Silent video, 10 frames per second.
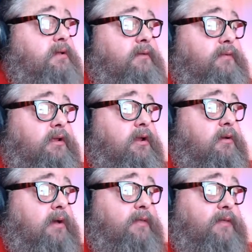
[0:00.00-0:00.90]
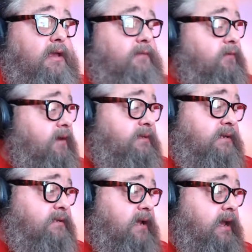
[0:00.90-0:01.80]
of, you know, I think in
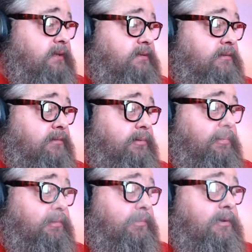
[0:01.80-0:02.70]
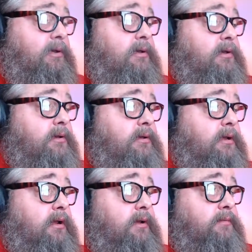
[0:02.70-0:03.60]
forensic science.
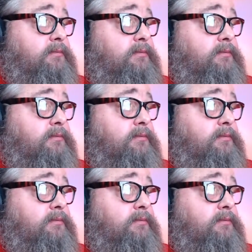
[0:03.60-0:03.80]
You know,